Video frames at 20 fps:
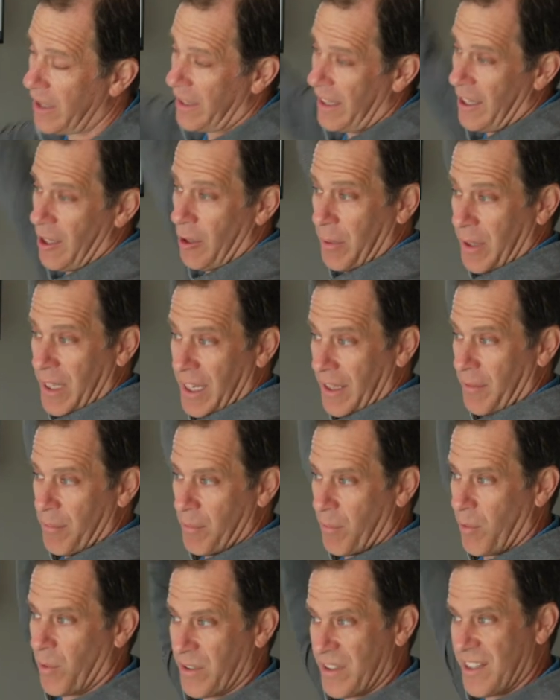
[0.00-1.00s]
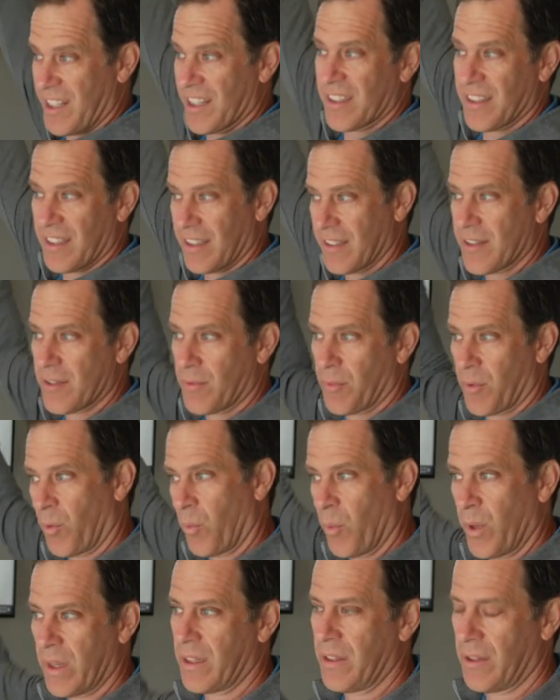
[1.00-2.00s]
They help get more distance, more
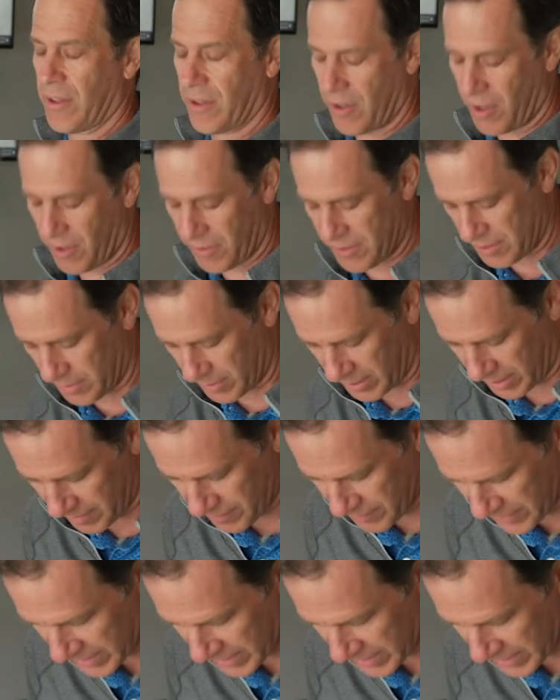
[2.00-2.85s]
width in their golf swing.